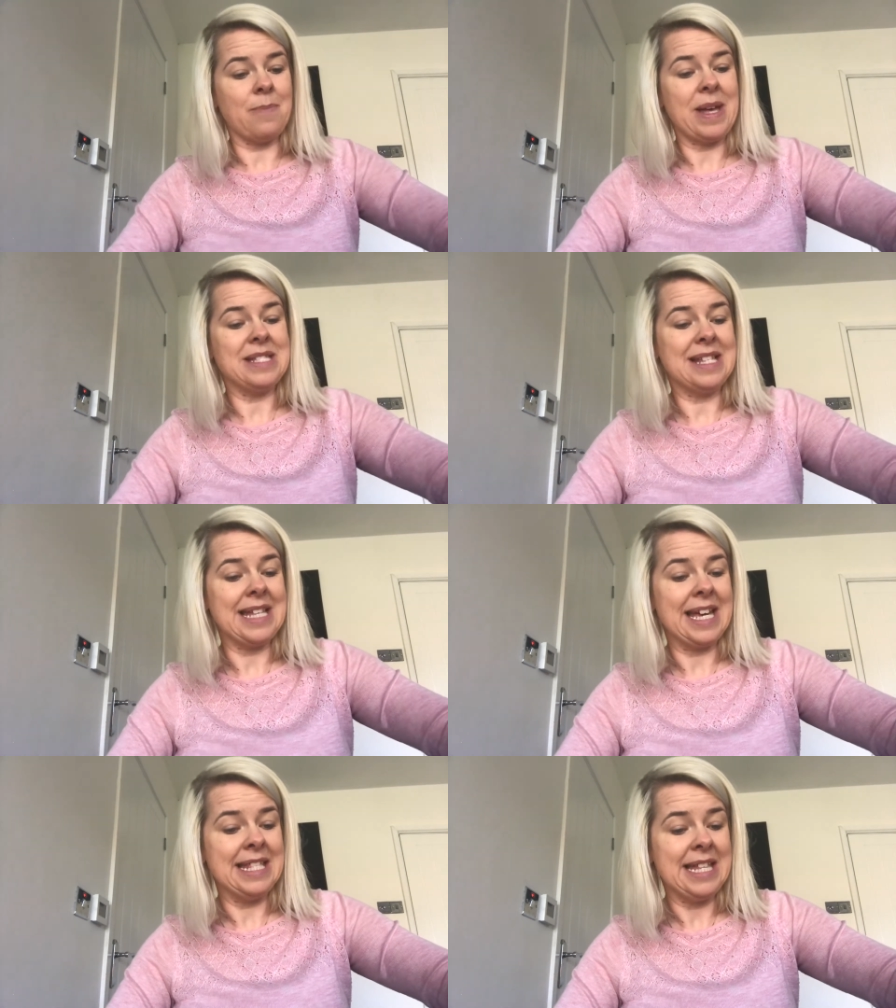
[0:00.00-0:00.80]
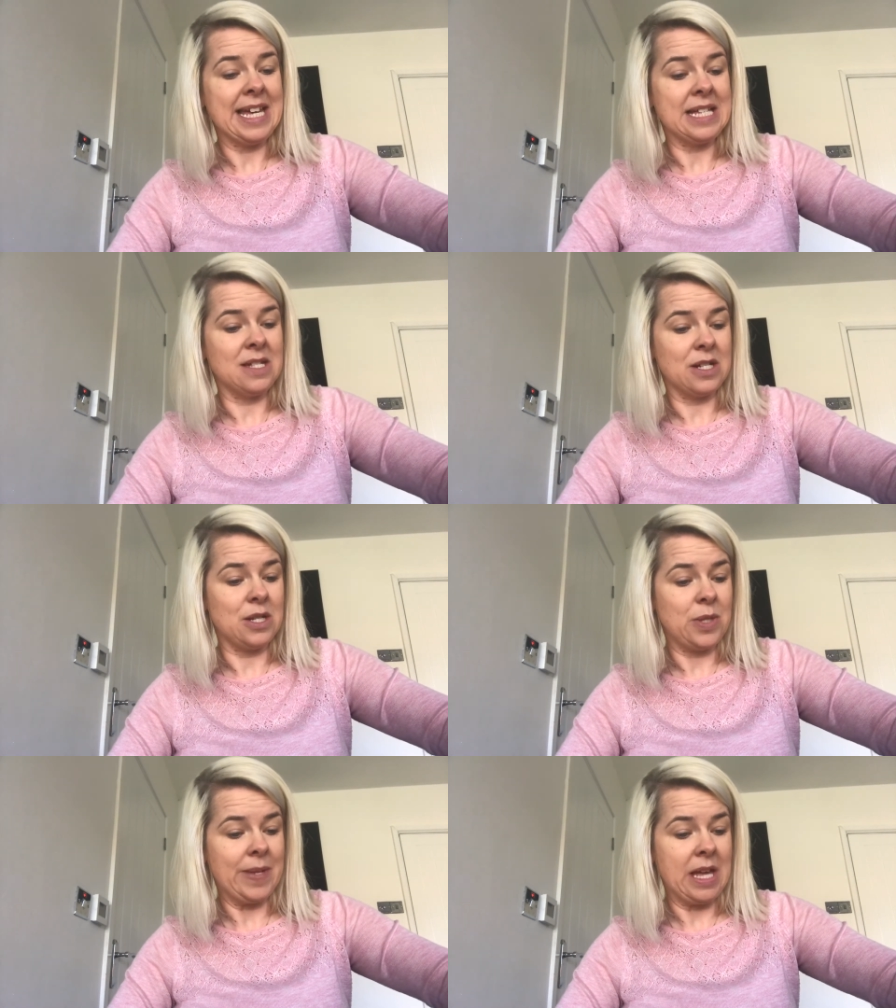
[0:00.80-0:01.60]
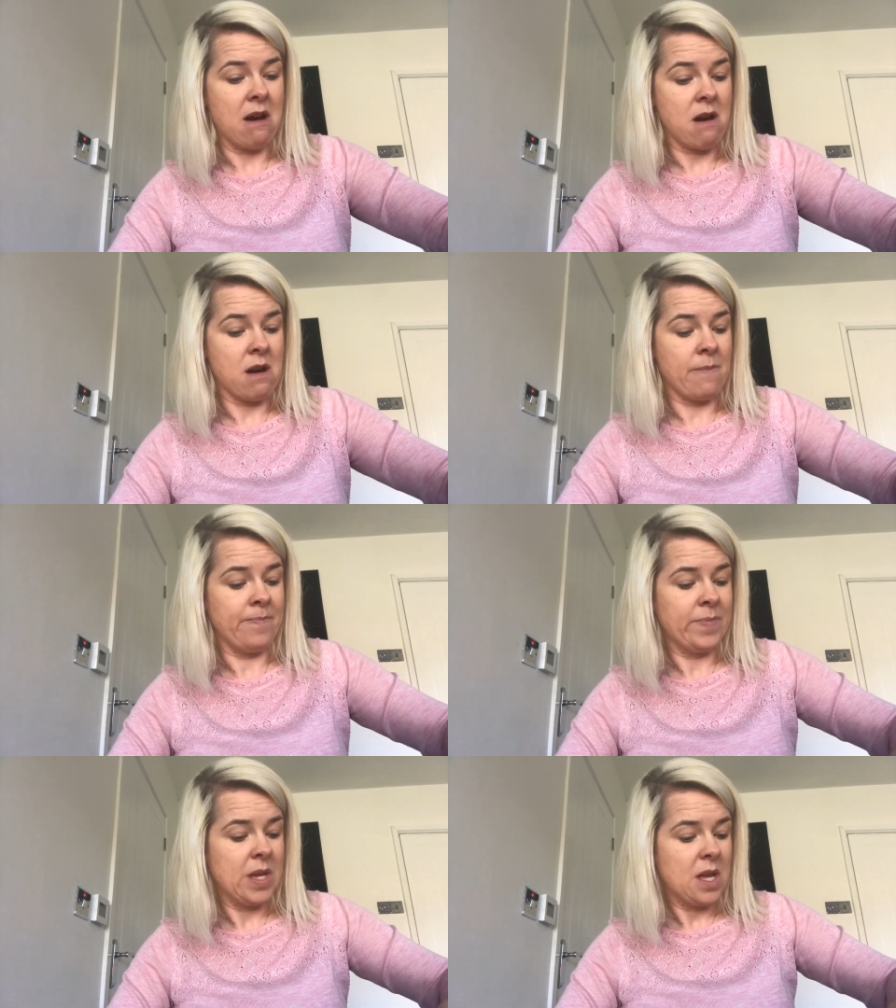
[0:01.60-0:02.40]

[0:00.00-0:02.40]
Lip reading: So basically a lick isn't going to do any harm,